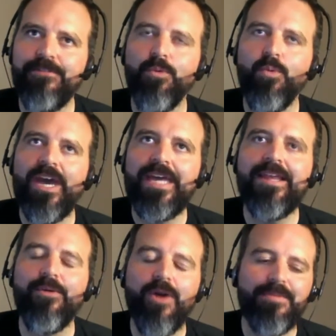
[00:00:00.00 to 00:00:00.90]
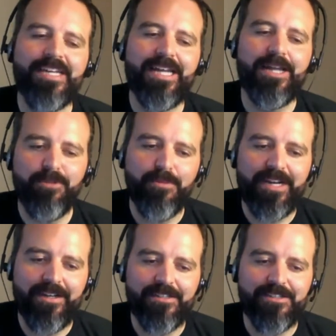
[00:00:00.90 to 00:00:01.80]
the way they want me to
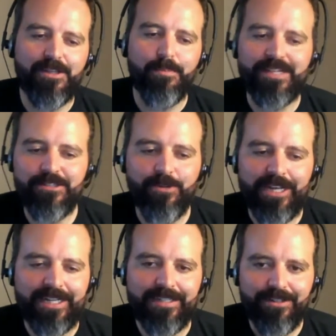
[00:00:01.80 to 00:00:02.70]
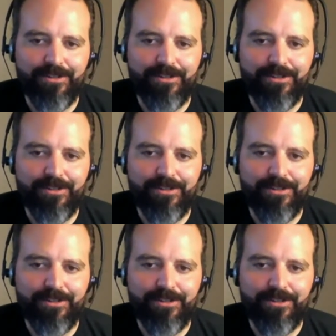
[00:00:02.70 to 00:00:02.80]
implement it is the best way